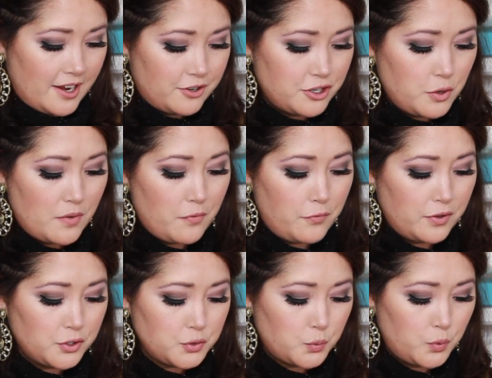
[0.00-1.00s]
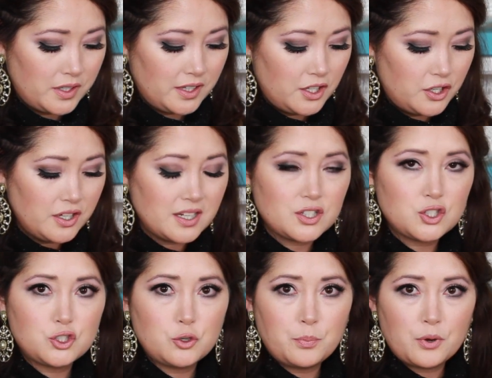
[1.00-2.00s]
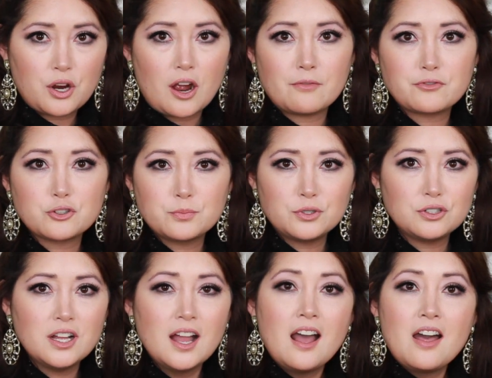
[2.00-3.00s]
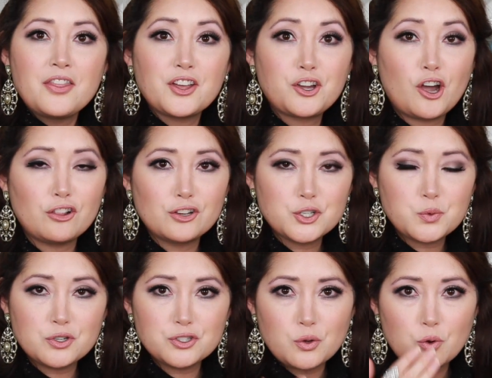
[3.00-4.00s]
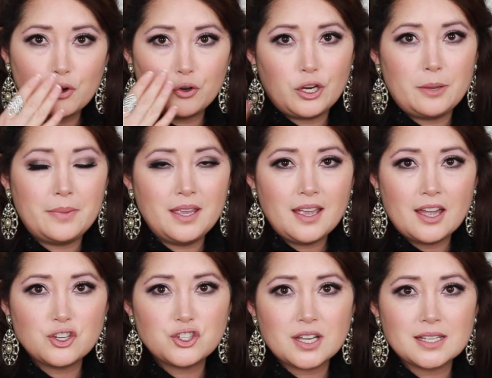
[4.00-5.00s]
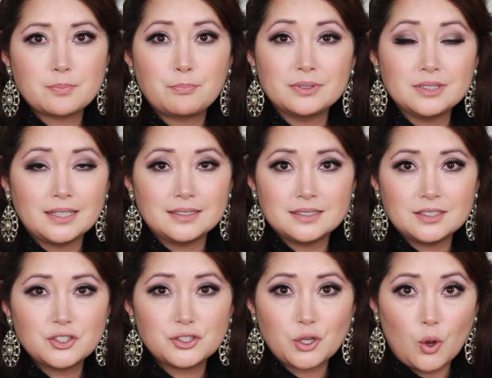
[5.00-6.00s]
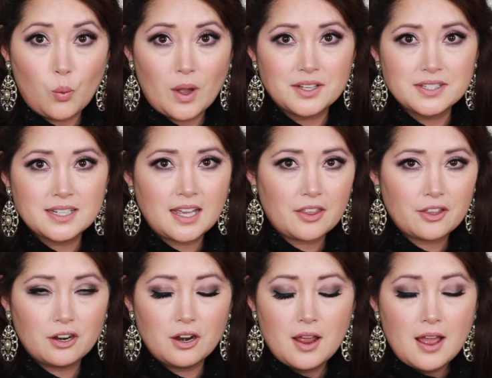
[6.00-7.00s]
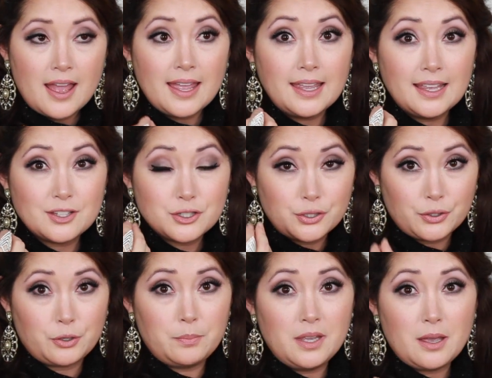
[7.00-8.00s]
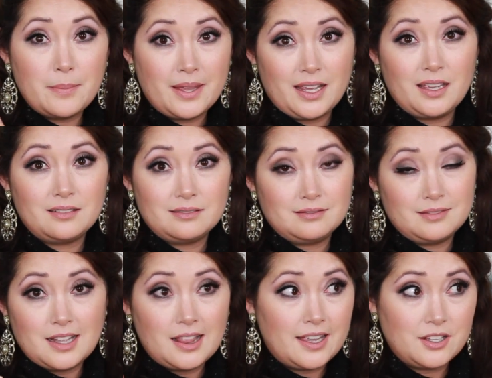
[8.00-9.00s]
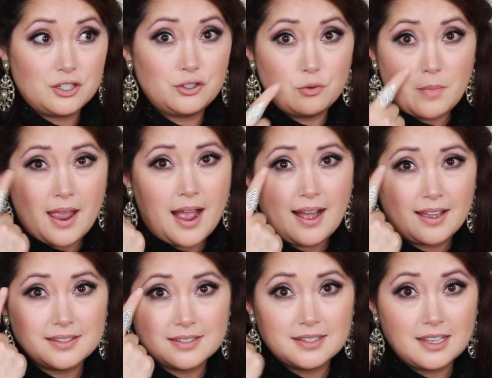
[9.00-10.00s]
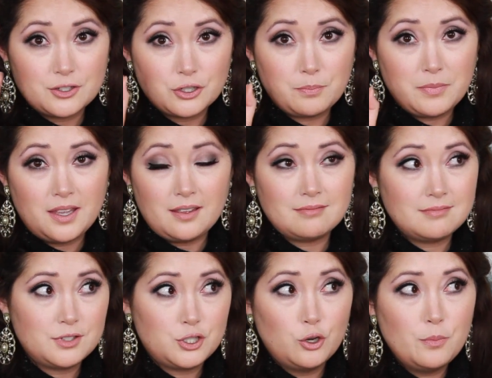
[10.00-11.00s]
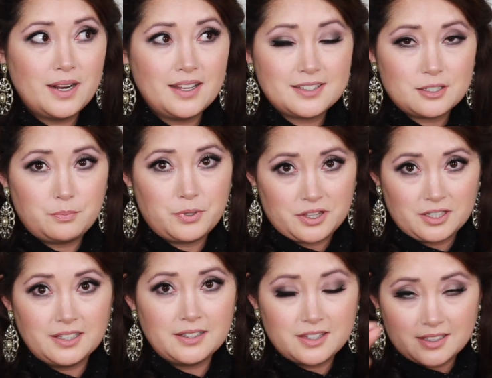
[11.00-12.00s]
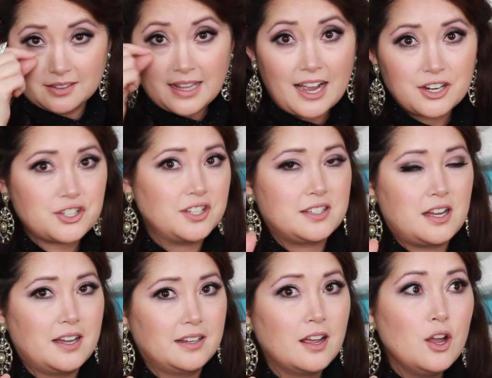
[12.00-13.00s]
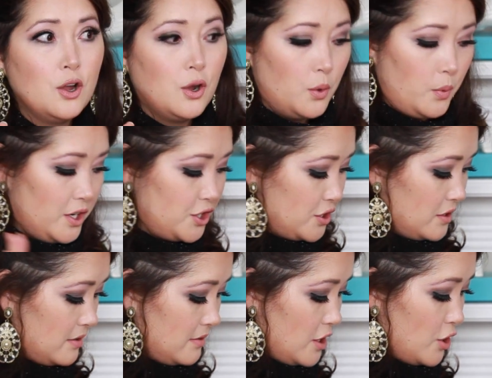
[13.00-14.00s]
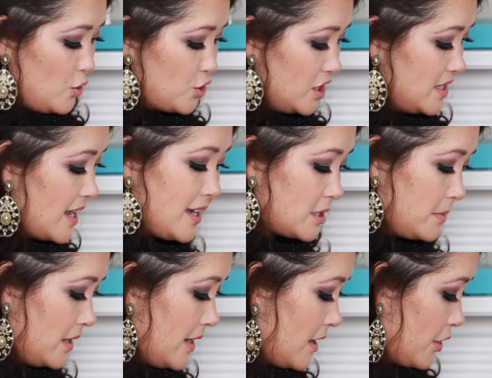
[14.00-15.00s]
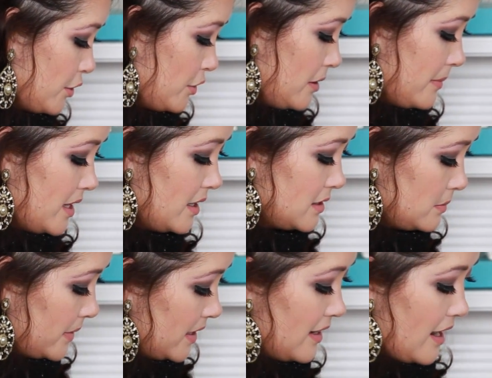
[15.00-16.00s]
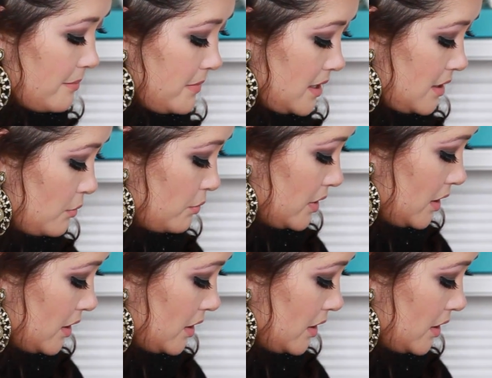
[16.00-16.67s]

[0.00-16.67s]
don't know, it feels really good. It's super comfortable. The colors were so creamy and just blended so well together. It took me a minute, like, to do my eyes. It took me 2 minutes to put the lashes on, which it usually takes me like 30 minutes, but I mean, it